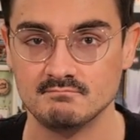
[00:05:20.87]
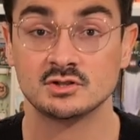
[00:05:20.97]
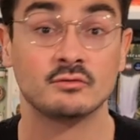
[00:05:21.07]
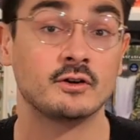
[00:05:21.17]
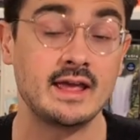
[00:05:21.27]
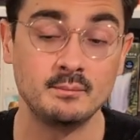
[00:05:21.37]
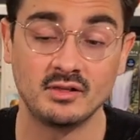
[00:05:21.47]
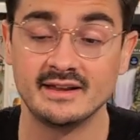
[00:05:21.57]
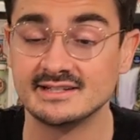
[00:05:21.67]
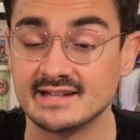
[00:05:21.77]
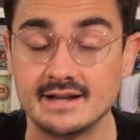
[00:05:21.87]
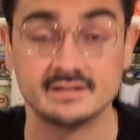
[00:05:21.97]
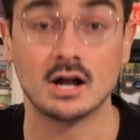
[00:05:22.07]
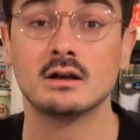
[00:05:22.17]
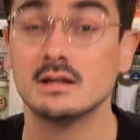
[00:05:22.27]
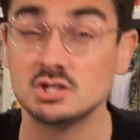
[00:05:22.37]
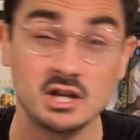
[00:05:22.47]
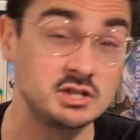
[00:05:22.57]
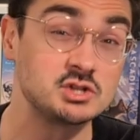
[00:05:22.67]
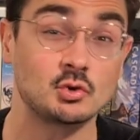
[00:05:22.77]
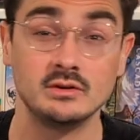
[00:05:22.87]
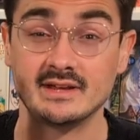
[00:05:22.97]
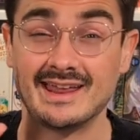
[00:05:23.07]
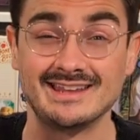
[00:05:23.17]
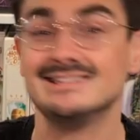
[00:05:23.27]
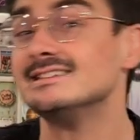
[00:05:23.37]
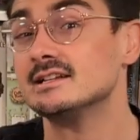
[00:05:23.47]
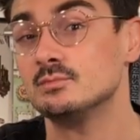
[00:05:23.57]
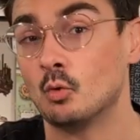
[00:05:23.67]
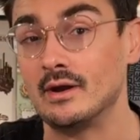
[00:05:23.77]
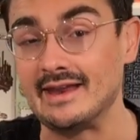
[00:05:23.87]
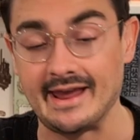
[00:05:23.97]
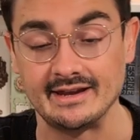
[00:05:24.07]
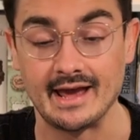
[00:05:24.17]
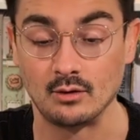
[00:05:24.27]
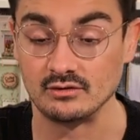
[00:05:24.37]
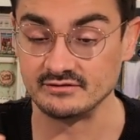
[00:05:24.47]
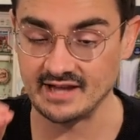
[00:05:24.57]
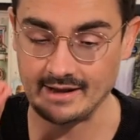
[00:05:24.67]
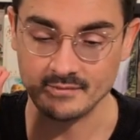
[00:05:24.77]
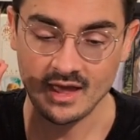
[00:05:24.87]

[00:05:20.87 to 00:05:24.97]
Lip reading: So for gameplay and design, Stock Exchange is going to get a 6.8 out of 10.